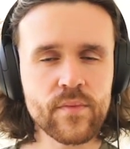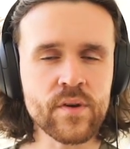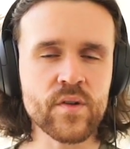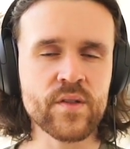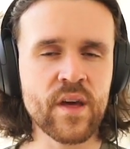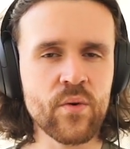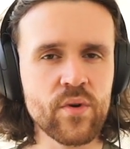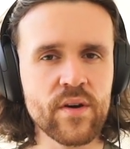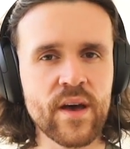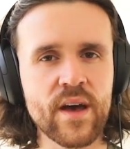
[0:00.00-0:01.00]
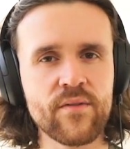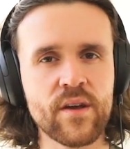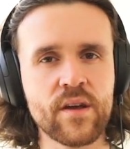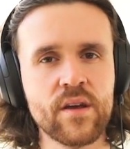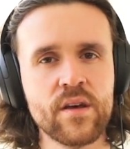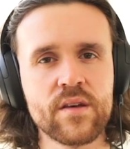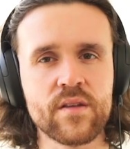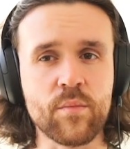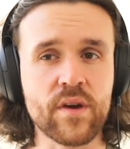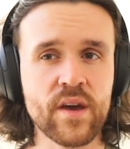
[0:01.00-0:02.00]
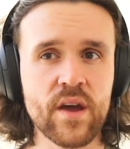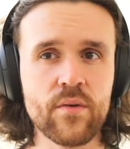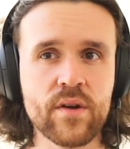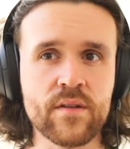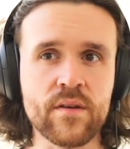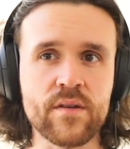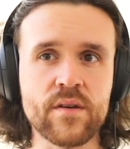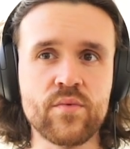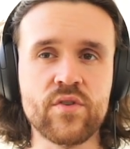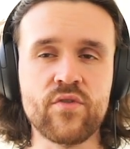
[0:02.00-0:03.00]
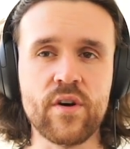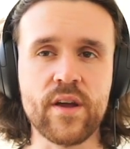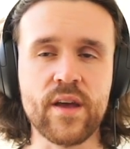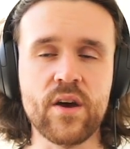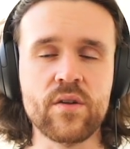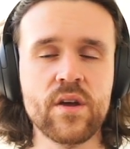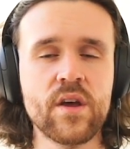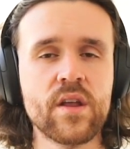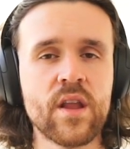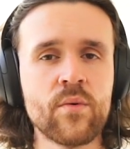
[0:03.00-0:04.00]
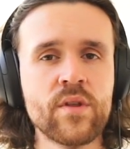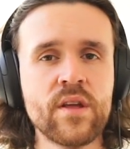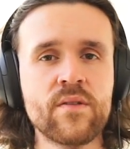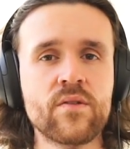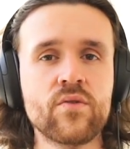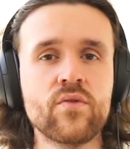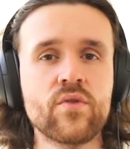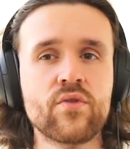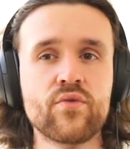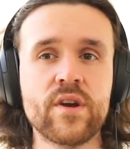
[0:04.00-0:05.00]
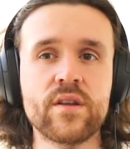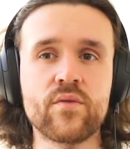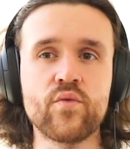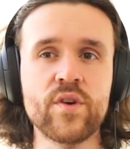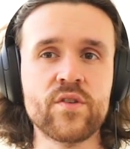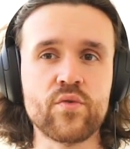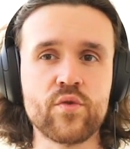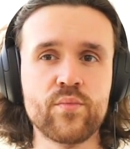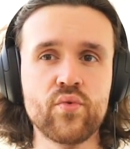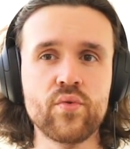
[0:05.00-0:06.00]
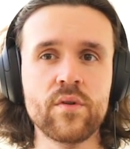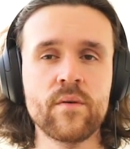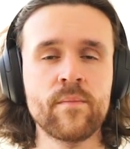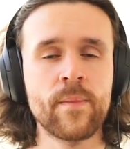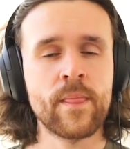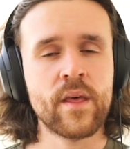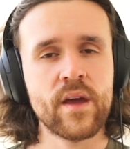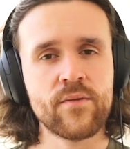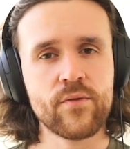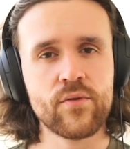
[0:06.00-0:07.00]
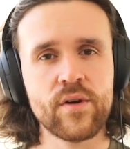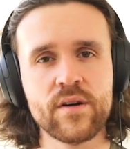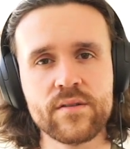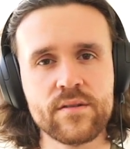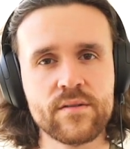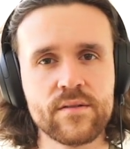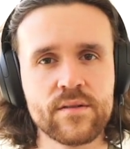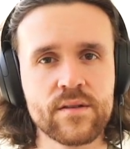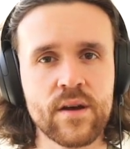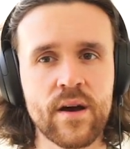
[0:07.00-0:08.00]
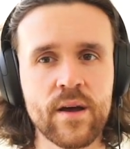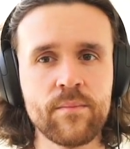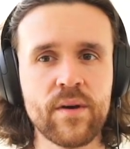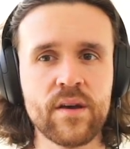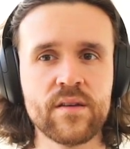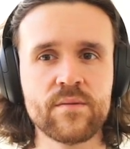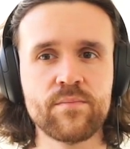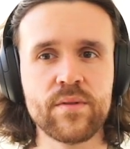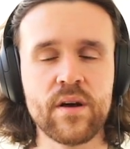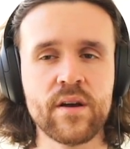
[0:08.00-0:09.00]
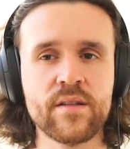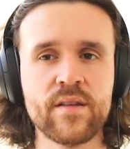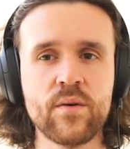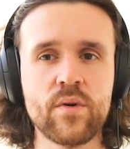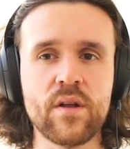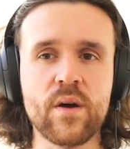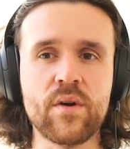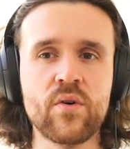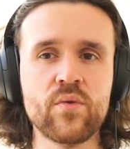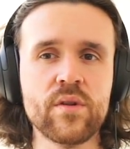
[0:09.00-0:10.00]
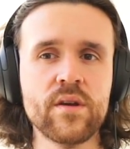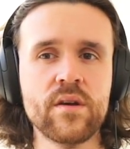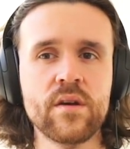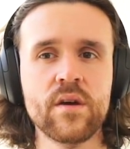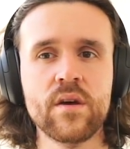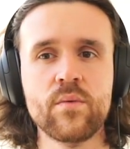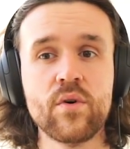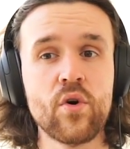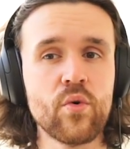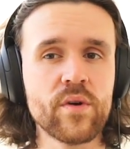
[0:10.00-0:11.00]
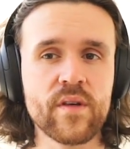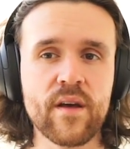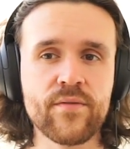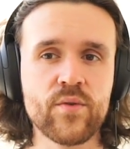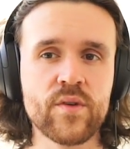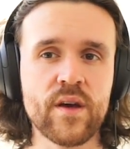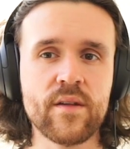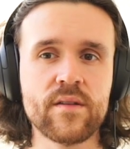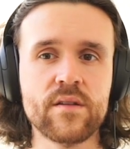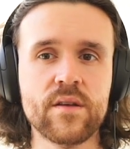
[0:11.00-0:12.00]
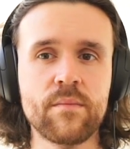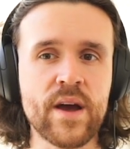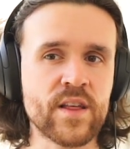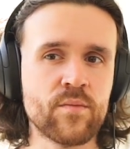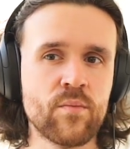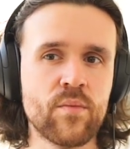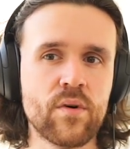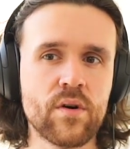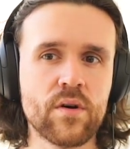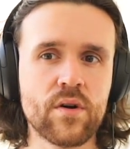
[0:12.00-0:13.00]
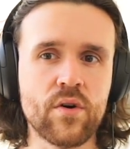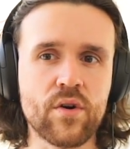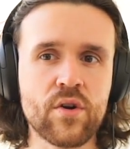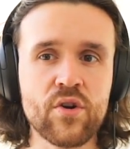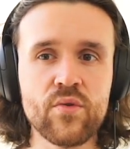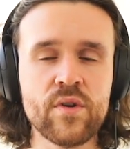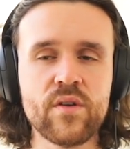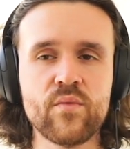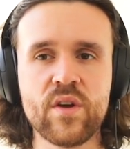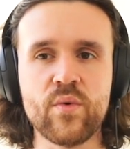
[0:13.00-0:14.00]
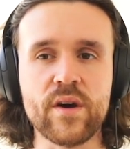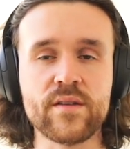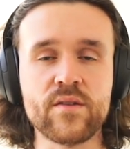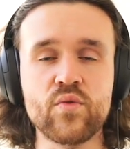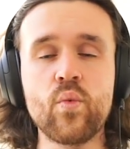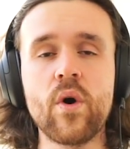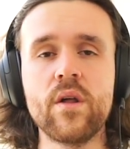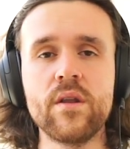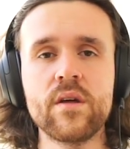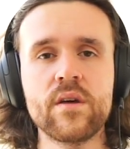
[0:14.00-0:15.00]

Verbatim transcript: So now we're having some characters that we're trying out. Now we need to create a resource pool. And for a time-based blind SQLi, we only we always have to set the maximum concurrent requests to one.